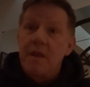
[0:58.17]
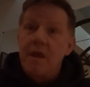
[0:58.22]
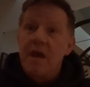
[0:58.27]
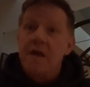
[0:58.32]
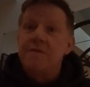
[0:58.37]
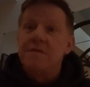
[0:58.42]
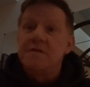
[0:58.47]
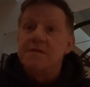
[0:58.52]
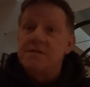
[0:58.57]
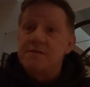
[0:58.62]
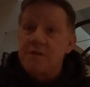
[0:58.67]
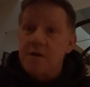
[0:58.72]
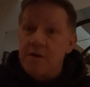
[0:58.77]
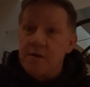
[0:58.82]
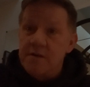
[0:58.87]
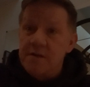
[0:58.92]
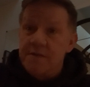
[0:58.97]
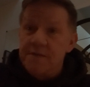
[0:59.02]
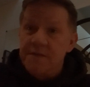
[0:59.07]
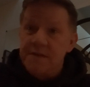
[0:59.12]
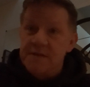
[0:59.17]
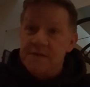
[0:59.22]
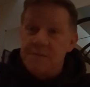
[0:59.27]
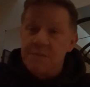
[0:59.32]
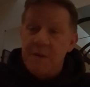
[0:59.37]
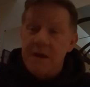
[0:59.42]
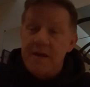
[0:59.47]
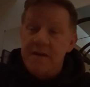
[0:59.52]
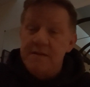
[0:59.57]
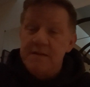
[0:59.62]
at the start of this
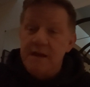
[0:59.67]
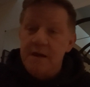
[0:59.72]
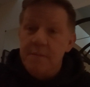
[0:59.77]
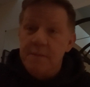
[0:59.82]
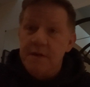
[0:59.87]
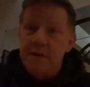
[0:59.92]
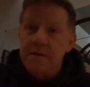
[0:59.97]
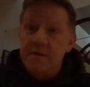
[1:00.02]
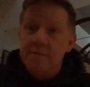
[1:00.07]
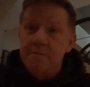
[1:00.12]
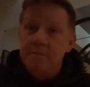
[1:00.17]
pandemic,